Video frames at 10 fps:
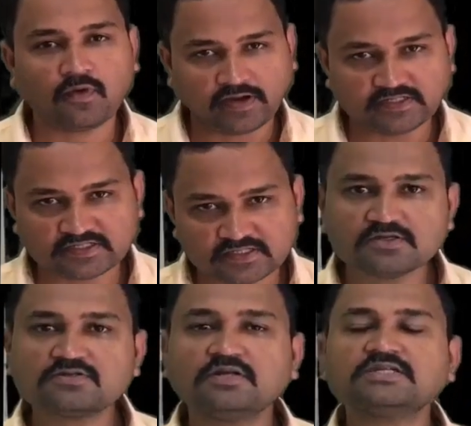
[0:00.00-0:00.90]
points.
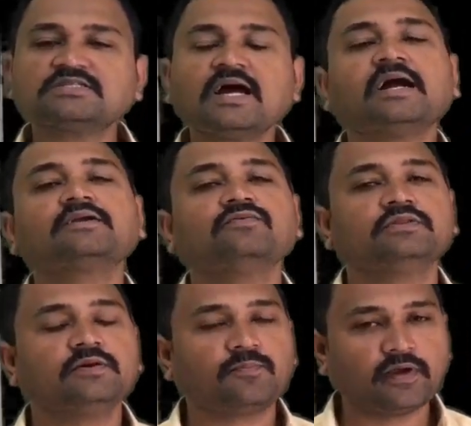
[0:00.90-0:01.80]
So let's start
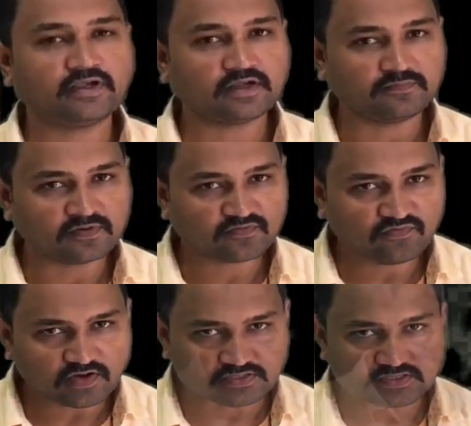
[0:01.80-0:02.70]
with the point number
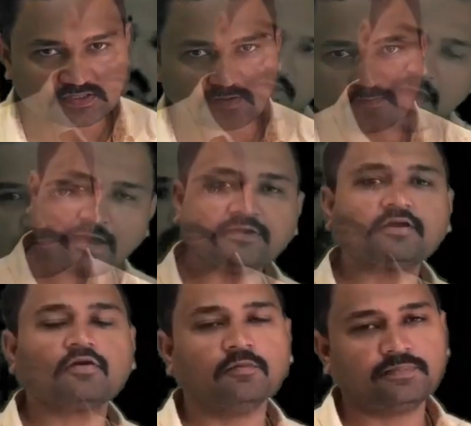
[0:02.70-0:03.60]
first. In the
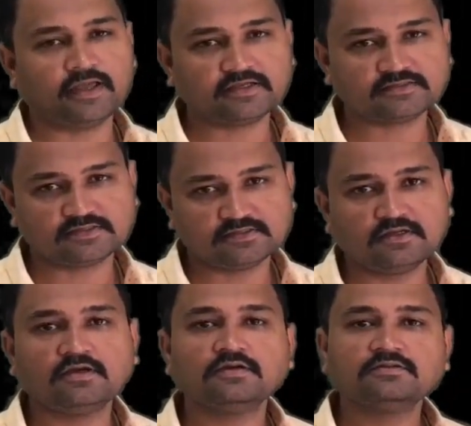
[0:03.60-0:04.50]
ionic complex,
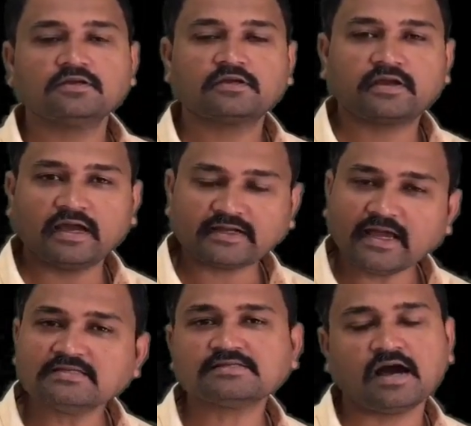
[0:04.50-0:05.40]
the
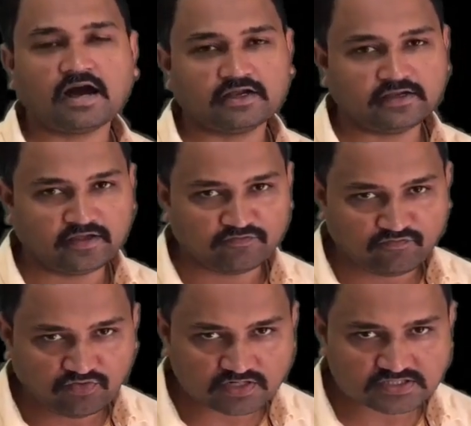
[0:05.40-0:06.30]
cations are named
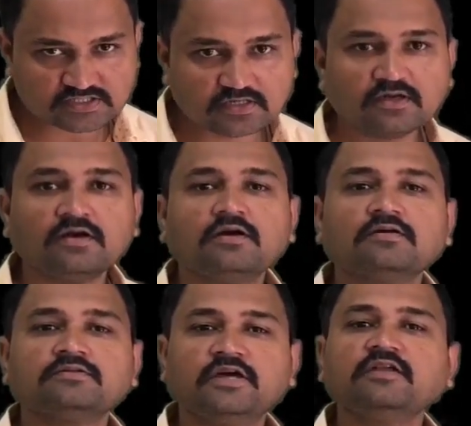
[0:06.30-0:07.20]
first,
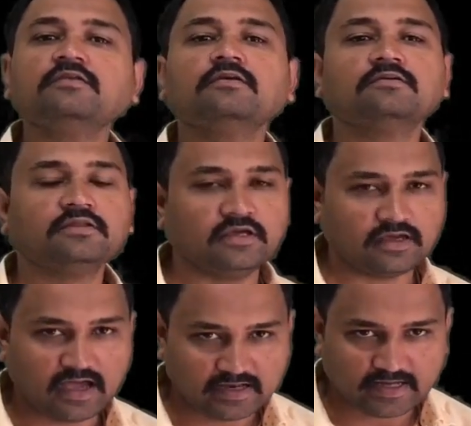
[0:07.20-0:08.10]
then the
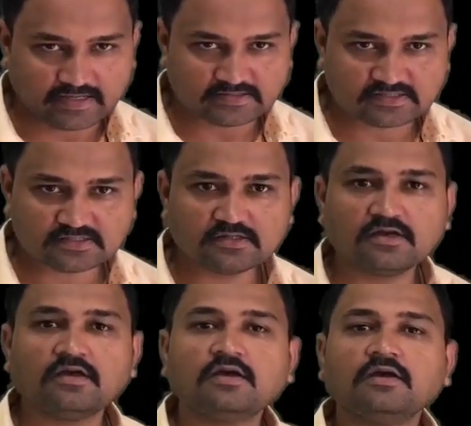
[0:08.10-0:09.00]
anions.
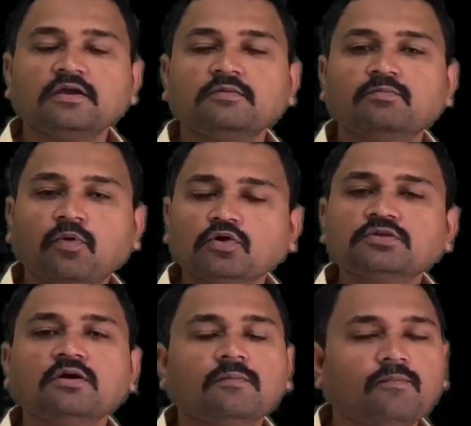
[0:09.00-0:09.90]
In
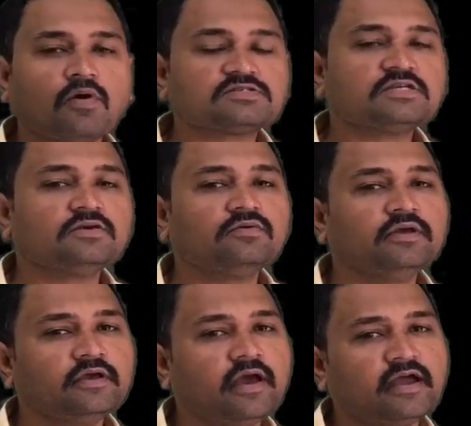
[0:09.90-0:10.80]
both
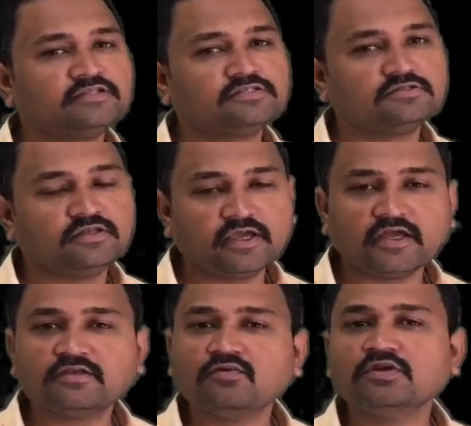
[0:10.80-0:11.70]
positively and
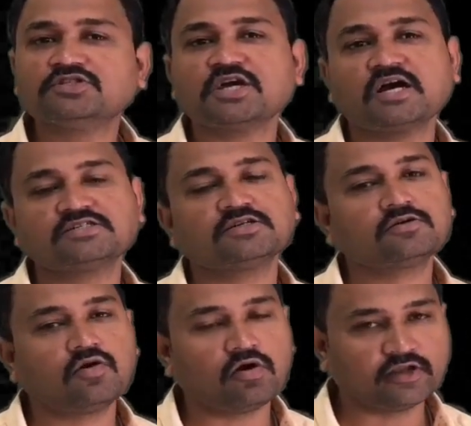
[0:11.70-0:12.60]
negatively charged
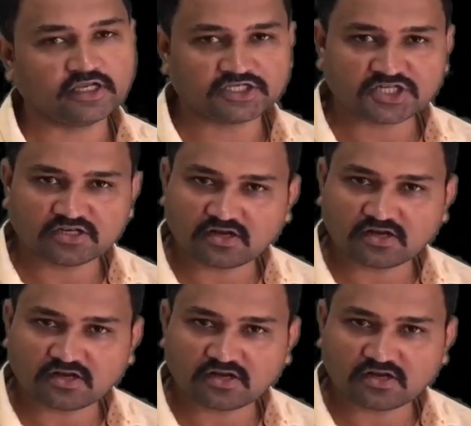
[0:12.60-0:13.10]
coordination